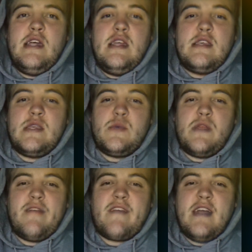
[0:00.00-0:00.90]
this is
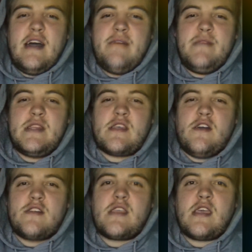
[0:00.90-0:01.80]
what I've got. It's
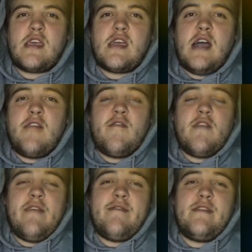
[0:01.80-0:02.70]
called God Over
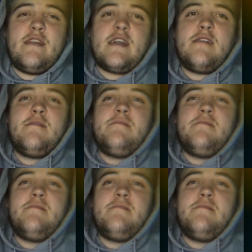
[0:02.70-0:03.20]
Everything.